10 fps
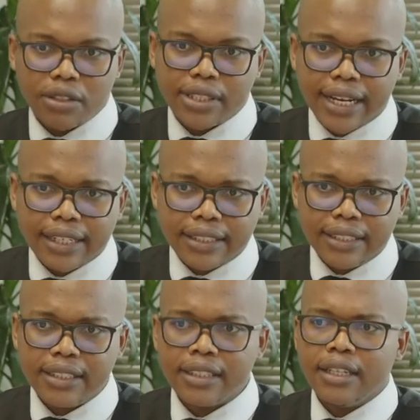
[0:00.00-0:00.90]
your title
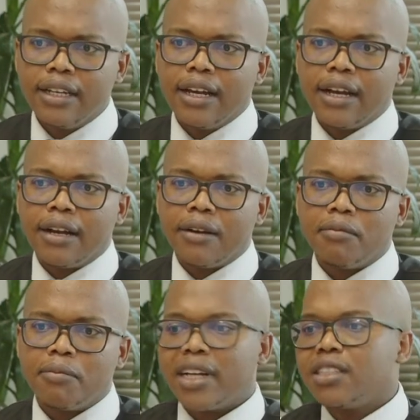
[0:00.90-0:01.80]
deed.
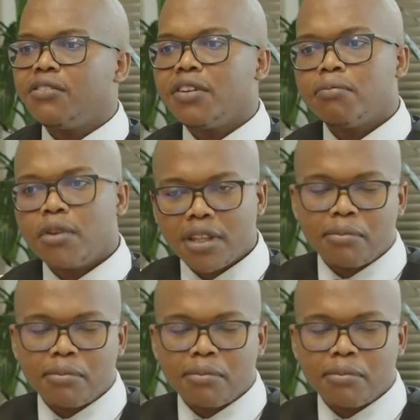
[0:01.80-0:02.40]
But if you've bought the